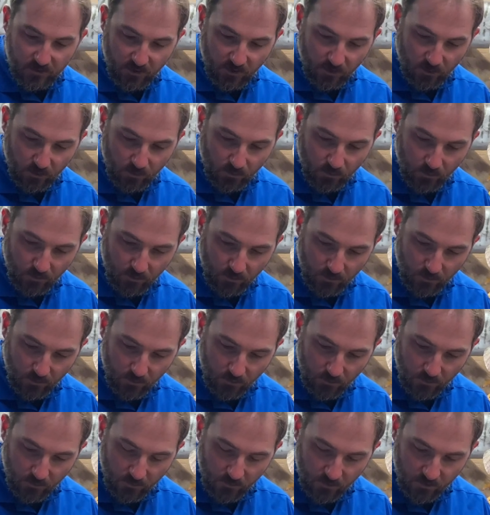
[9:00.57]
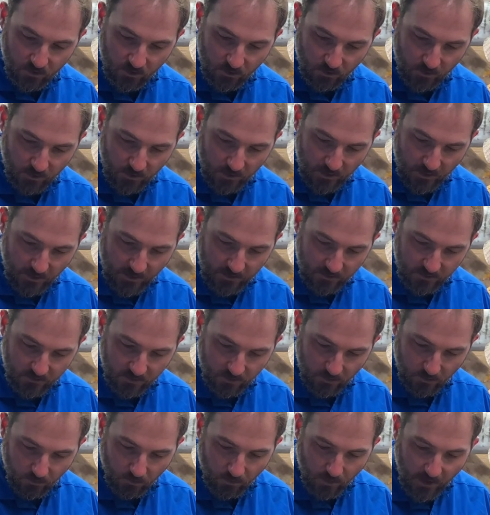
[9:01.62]
too. Show you guys.
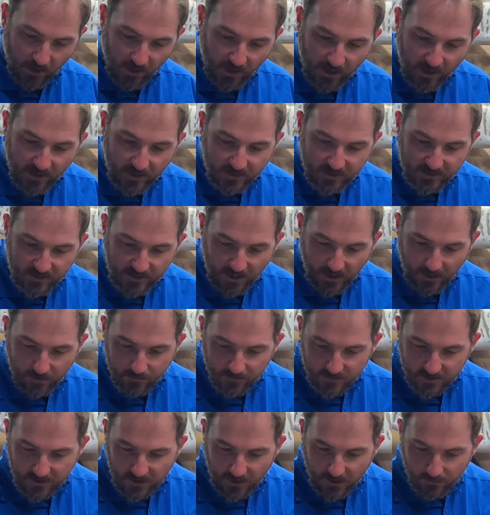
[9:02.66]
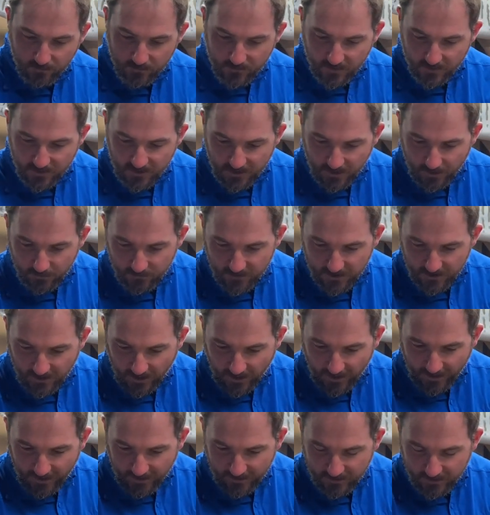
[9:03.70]
So same
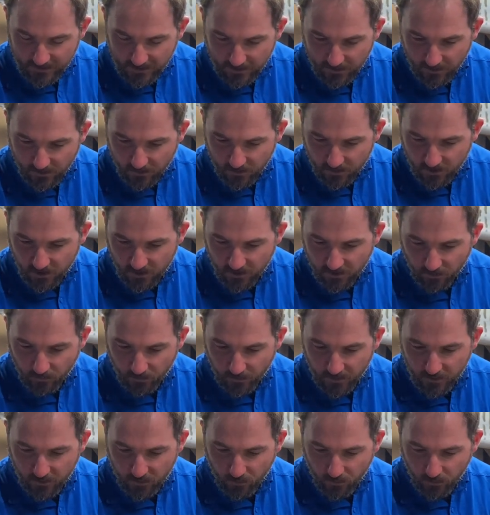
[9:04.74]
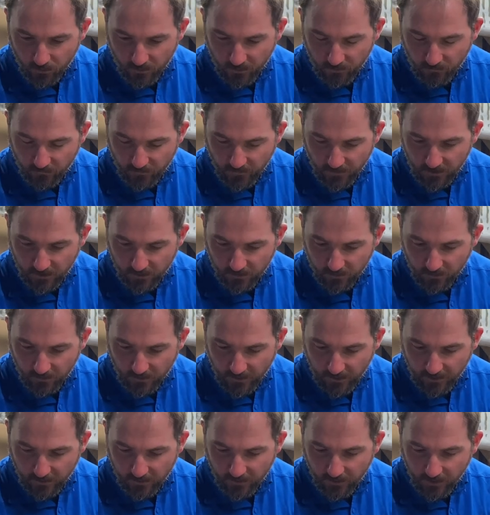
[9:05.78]
size, just a retooling figure
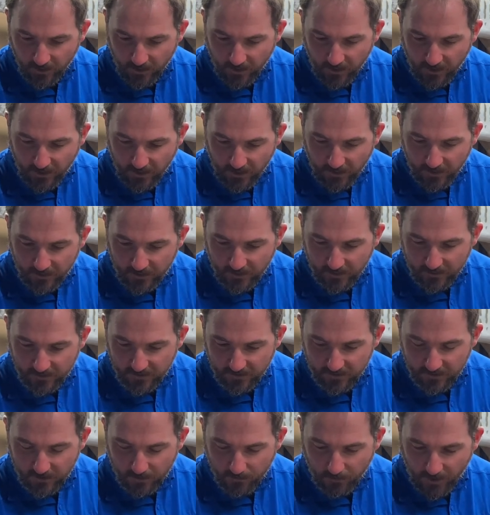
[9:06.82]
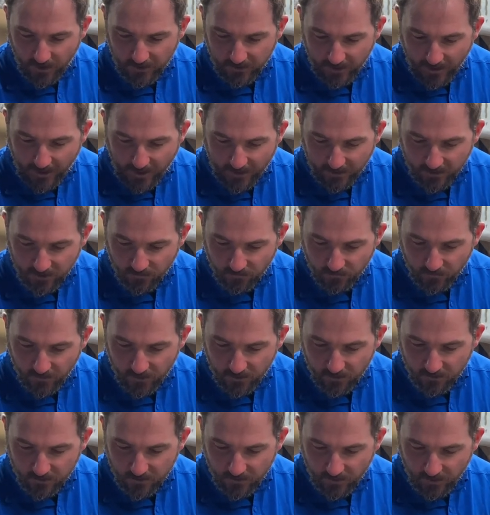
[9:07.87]
there. And this isn't about the action
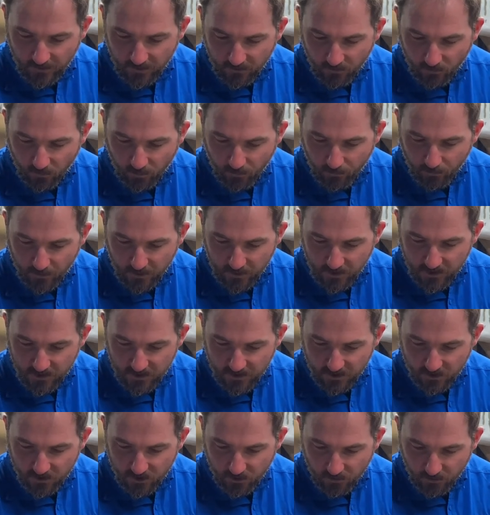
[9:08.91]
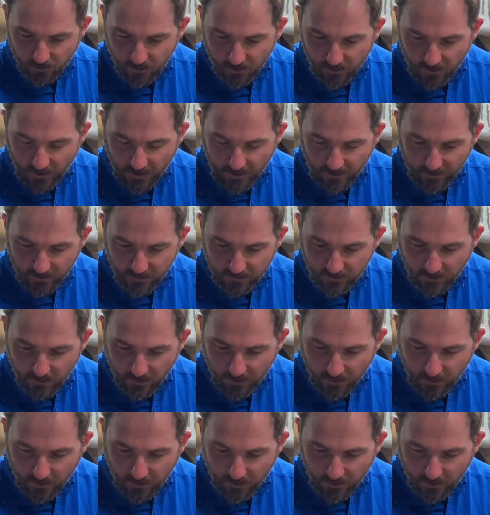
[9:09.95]
figures in this one, but just to show you guys,